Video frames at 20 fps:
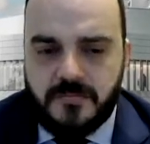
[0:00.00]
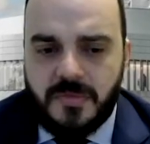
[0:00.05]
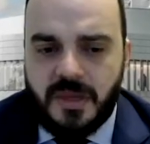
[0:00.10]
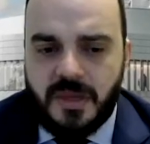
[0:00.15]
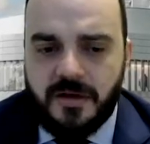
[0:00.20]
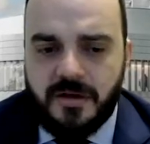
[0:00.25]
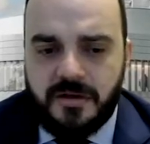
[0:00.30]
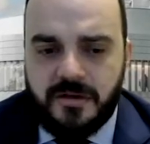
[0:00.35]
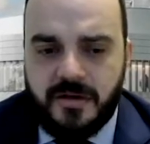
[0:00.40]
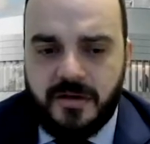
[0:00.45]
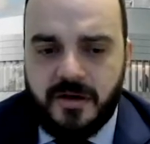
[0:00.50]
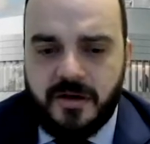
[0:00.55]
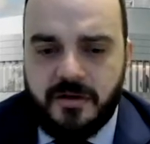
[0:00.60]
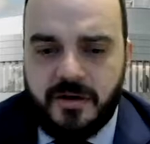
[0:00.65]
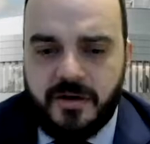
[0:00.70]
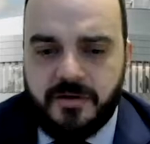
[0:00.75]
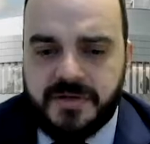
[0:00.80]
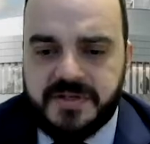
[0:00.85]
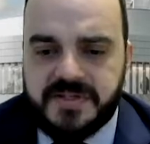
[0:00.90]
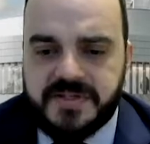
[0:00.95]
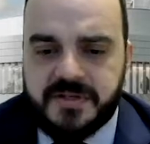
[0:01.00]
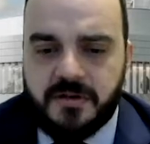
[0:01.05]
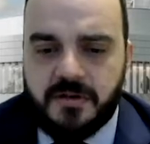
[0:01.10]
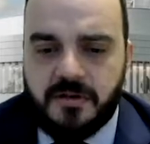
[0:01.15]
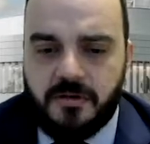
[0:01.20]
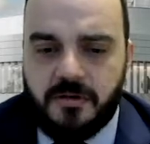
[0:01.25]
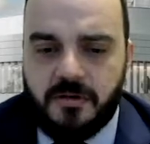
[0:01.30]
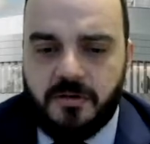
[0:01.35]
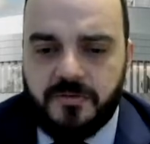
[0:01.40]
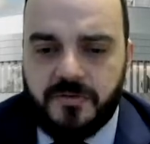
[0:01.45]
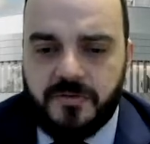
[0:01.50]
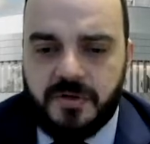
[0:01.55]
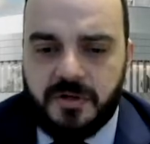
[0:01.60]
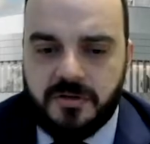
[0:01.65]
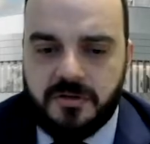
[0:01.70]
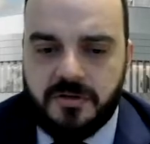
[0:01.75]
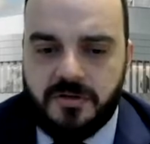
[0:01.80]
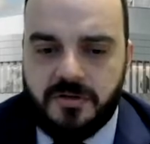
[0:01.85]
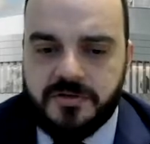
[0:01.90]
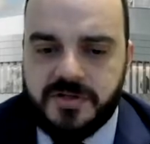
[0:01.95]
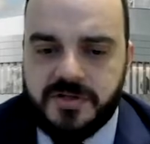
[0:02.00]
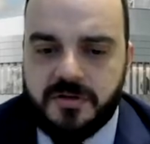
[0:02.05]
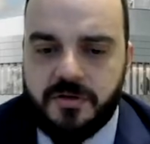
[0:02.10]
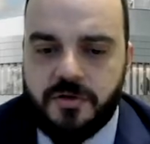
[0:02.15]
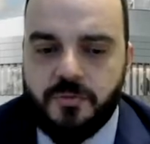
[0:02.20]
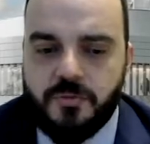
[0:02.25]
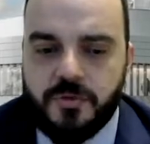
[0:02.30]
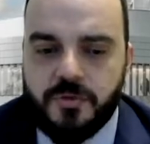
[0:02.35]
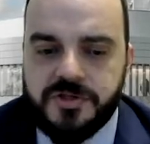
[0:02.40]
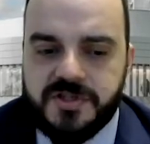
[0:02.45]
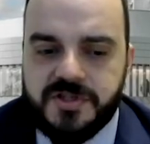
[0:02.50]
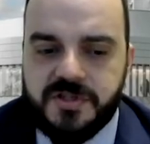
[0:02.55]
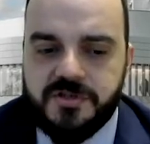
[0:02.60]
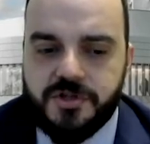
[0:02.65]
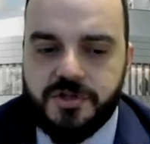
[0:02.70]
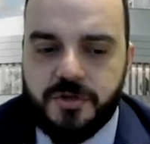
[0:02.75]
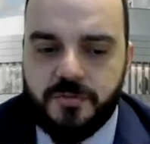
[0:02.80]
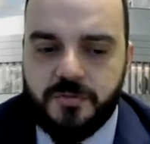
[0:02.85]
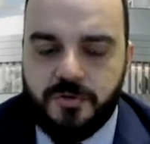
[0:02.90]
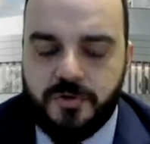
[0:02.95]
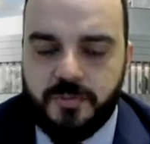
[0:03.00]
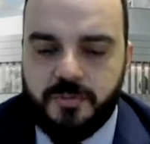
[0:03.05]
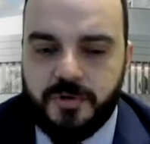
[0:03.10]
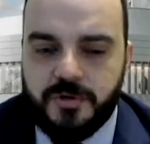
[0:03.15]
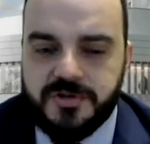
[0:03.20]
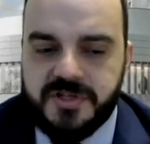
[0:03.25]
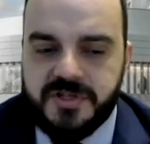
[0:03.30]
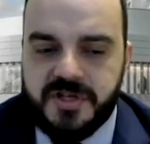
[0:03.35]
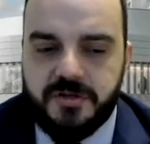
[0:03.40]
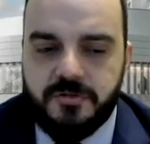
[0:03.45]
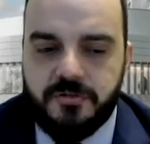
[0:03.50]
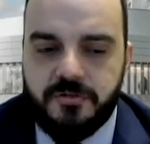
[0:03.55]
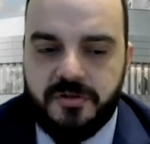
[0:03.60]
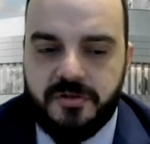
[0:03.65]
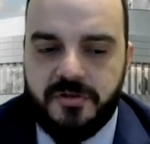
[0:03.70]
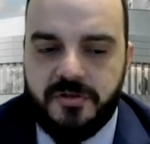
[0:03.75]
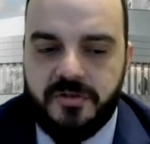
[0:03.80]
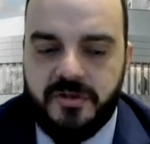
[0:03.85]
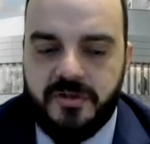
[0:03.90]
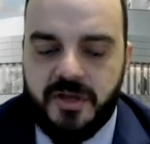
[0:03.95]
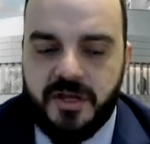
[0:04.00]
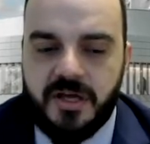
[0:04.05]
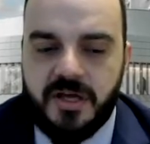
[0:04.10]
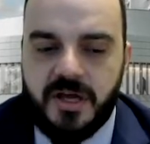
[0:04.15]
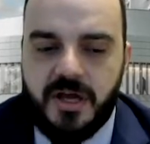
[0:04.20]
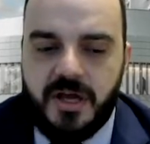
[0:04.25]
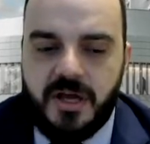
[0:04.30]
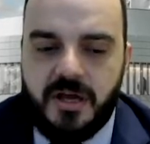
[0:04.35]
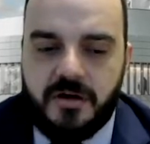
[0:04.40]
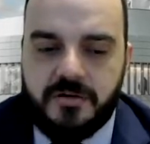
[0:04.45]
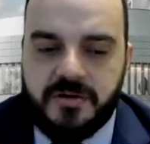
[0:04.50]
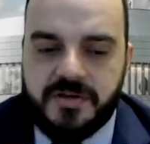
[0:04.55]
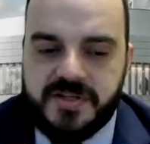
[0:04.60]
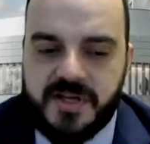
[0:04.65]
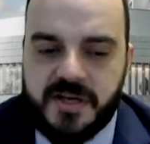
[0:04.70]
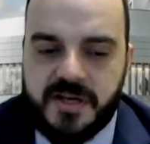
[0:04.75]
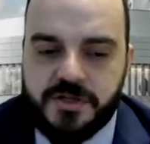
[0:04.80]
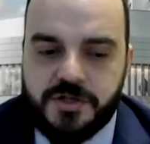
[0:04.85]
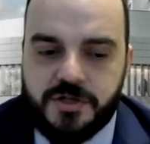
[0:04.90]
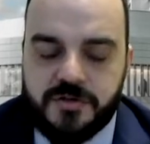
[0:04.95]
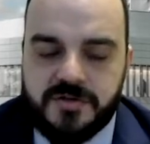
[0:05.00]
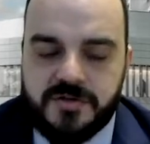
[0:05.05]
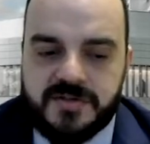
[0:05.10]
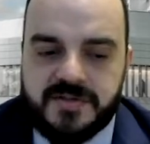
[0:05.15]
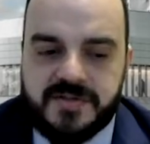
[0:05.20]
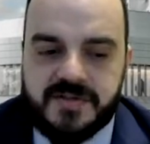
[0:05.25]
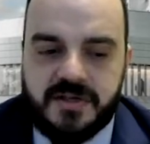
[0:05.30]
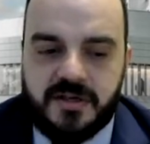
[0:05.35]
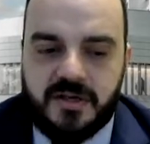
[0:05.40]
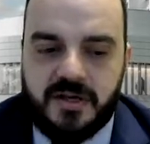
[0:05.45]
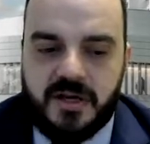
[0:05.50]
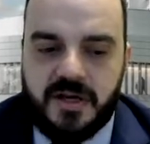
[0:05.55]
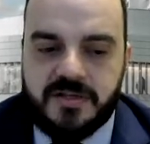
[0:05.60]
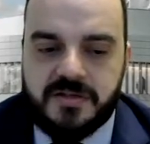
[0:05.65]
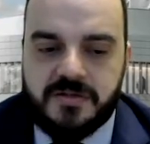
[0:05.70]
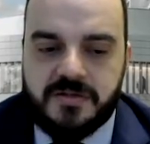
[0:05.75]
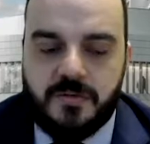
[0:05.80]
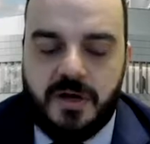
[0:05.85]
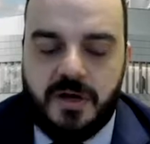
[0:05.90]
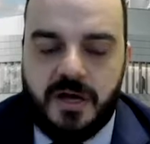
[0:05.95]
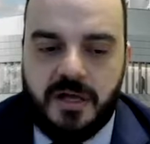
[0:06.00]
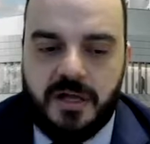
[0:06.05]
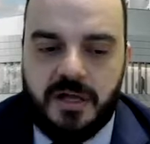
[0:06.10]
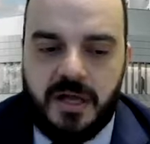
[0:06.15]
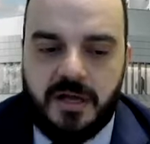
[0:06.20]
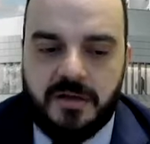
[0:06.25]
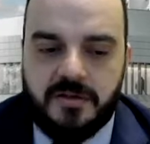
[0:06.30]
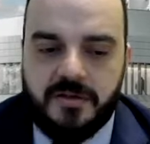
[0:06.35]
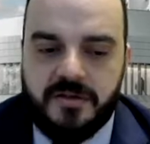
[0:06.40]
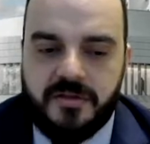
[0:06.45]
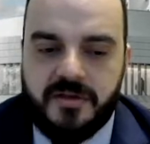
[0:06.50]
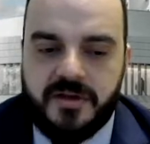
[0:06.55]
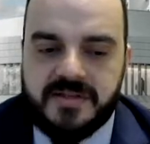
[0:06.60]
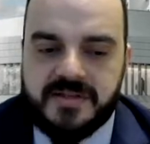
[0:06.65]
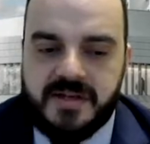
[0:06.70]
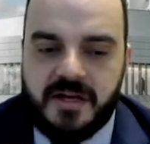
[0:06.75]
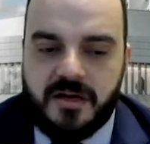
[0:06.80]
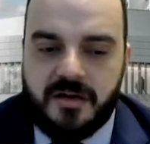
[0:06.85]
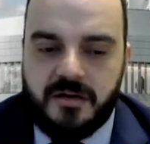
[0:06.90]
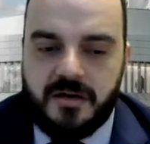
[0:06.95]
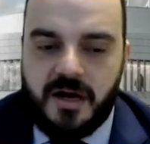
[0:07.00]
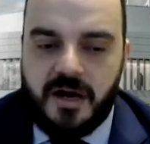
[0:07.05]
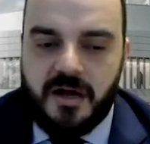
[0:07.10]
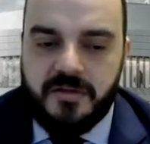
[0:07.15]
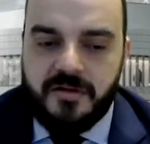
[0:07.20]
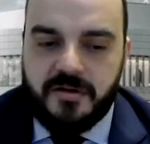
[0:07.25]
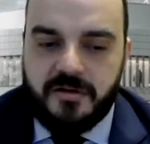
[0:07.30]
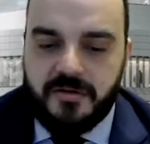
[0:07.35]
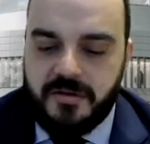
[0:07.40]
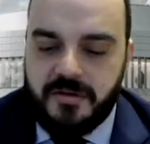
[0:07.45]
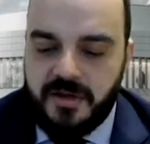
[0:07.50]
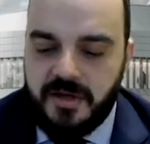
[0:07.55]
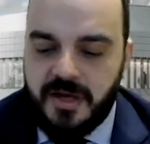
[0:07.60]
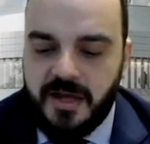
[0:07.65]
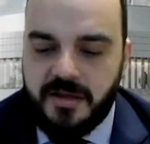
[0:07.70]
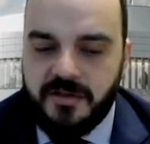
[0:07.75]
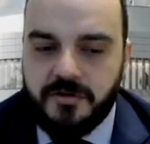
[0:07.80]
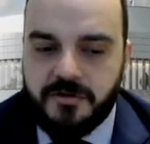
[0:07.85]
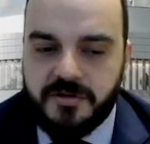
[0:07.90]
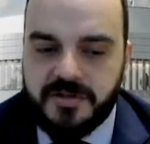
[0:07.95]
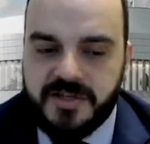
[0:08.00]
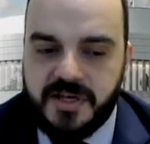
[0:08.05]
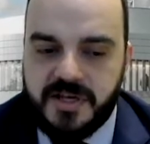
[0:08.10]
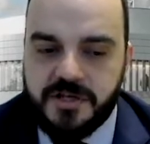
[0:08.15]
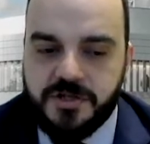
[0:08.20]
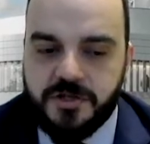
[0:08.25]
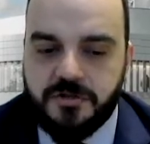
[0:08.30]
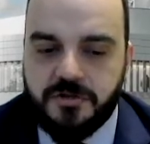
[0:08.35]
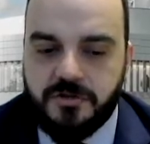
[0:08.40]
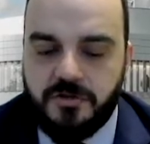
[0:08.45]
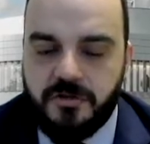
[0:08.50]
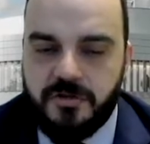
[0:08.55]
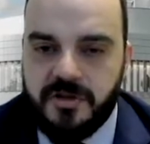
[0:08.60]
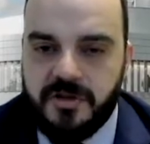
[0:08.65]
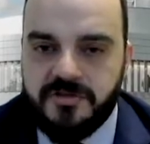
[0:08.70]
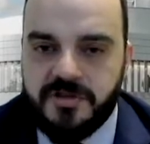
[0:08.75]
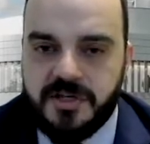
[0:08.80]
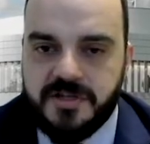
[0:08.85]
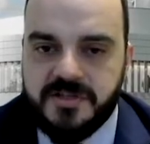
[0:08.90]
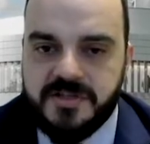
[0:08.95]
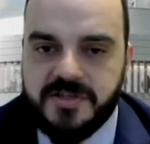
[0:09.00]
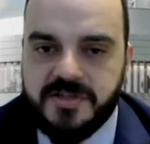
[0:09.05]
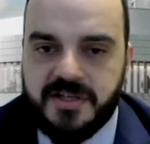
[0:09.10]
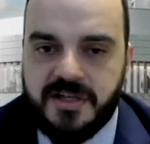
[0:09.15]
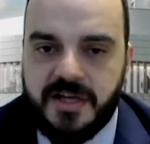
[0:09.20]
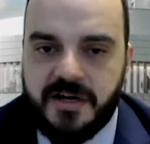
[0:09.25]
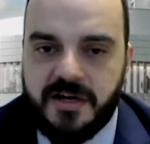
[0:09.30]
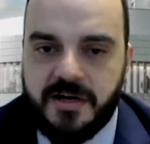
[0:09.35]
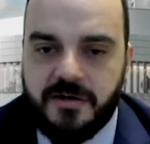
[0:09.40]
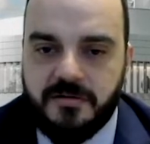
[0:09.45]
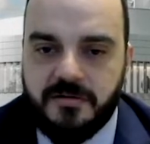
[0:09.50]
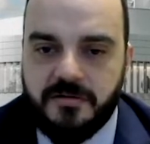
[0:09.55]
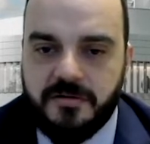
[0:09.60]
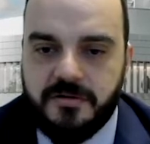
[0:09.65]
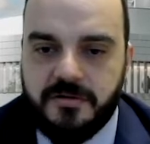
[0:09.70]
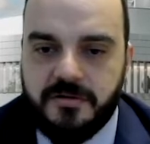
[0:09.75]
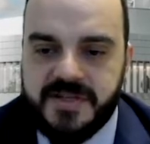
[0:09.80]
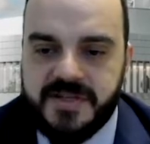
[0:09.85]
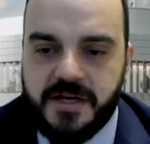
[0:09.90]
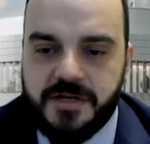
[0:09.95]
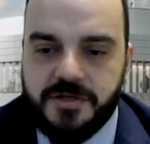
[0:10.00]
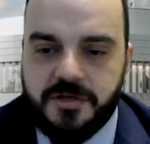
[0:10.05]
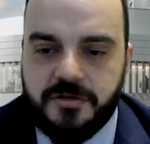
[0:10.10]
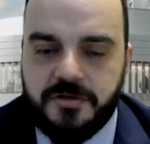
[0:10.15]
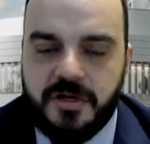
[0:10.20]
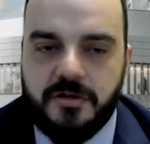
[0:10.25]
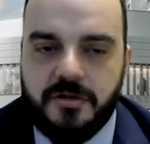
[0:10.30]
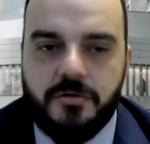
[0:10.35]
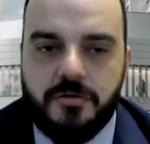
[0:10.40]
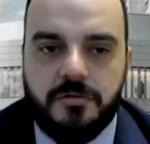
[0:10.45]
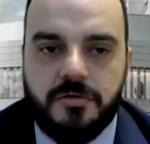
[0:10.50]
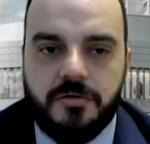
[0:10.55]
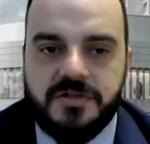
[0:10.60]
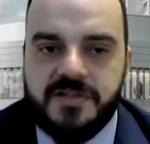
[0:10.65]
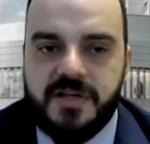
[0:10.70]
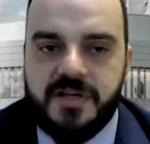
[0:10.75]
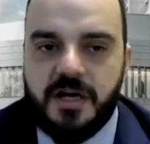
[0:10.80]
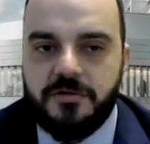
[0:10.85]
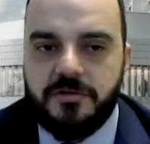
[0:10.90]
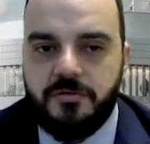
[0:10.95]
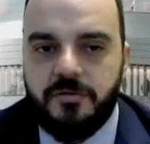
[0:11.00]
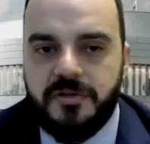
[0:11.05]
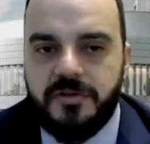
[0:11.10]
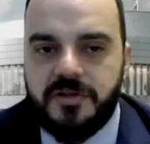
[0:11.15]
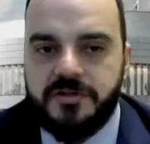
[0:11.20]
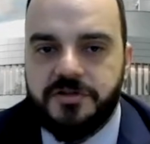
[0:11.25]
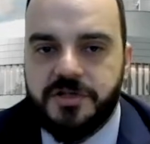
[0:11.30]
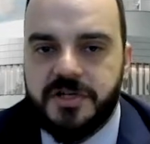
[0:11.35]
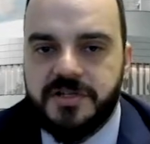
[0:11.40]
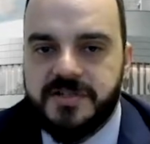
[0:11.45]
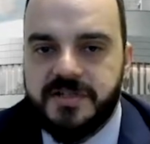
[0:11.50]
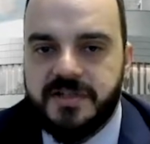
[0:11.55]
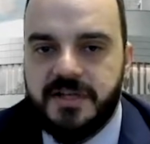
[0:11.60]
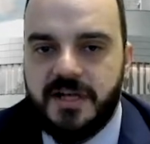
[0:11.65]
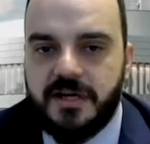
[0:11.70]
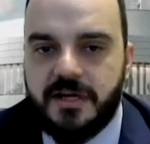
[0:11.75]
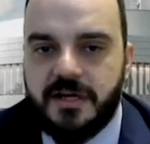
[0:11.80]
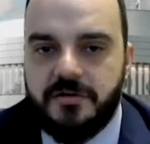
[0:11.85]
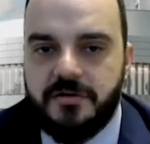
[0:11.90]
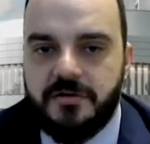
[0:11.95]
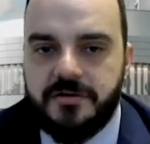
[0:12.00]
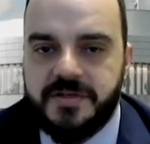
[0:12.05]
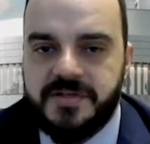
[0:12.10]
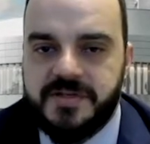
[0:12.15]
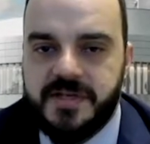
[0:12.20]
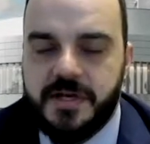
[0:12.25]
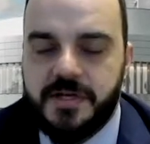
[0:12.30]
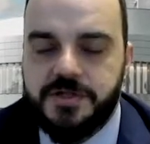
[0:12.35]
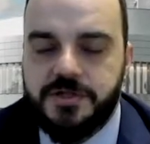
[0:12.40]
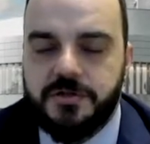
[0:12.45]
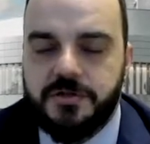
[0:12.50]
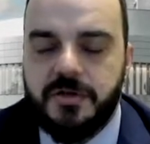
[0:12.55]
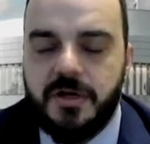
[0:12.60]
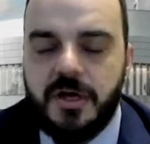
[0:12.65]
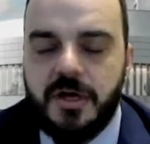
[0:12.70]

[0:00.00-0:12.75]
a risk of toxic tumor syndrome, we proceed with the resections as well, and these are either the endoresection or the transclera resection. And we will start with a transclera resection,